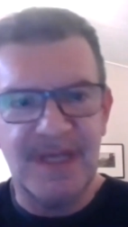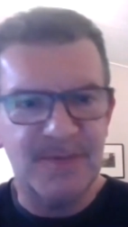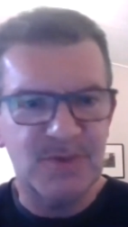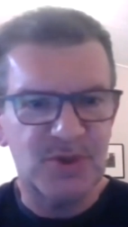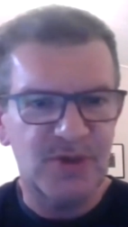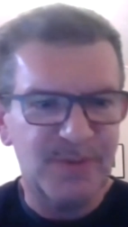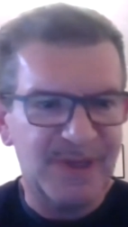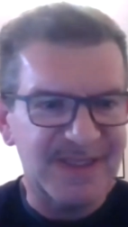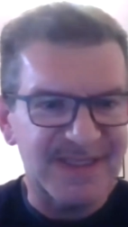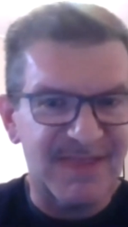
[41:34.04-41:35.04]
I'm sorry, but
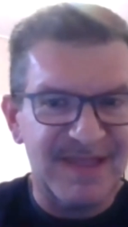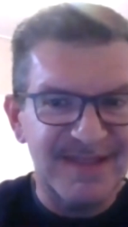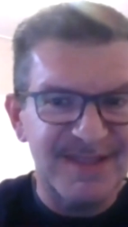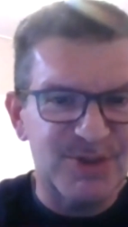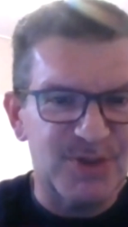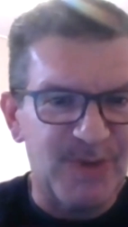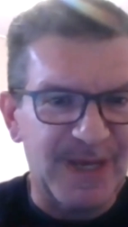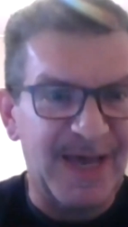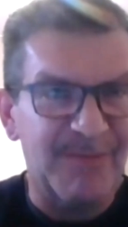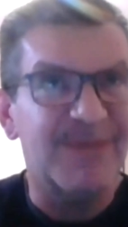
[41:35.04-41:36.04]
there's a
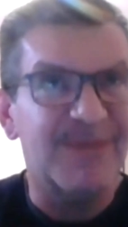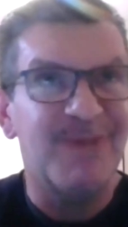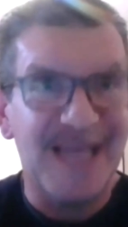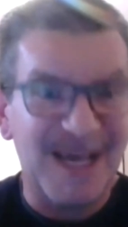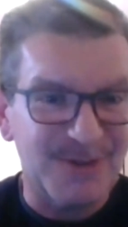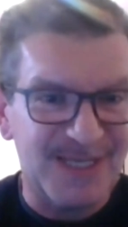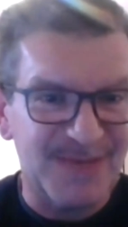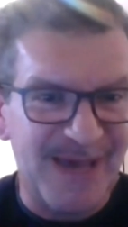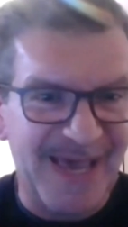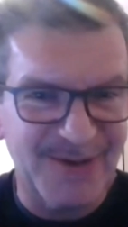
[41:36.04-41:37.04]
thunderstorm happening outside
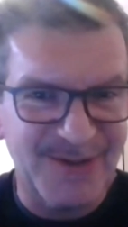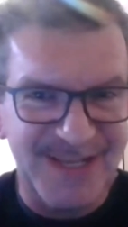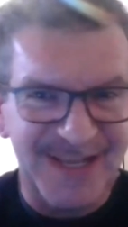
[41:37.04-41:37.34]
my house.